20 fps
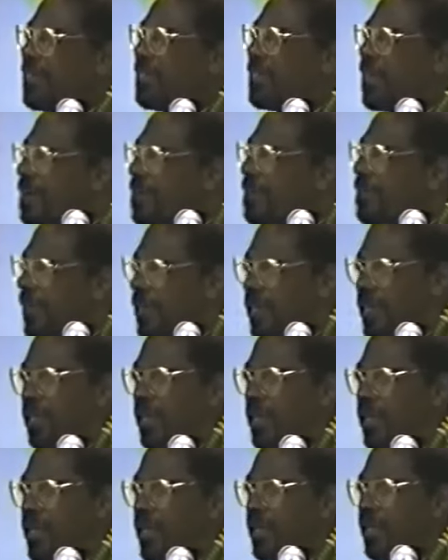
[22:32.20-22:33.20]

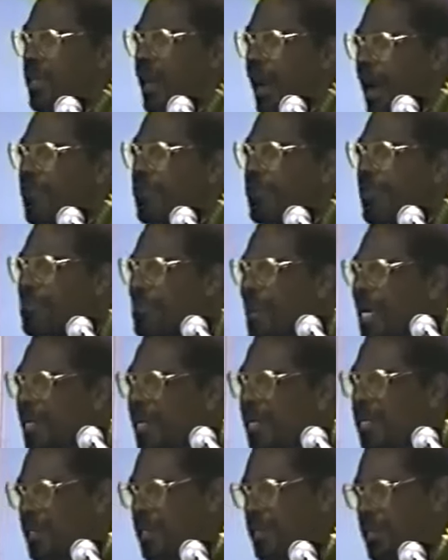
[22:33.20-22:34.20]
deserving of the
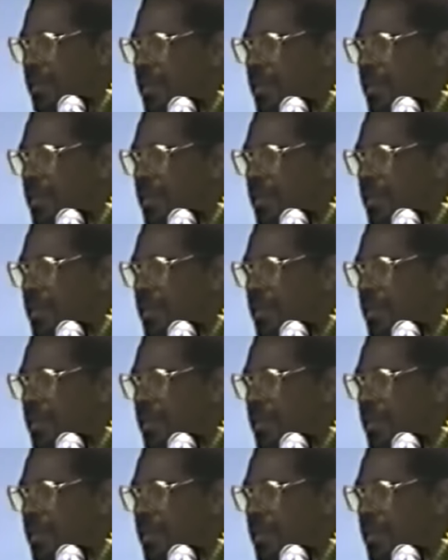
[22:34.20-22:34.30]
money.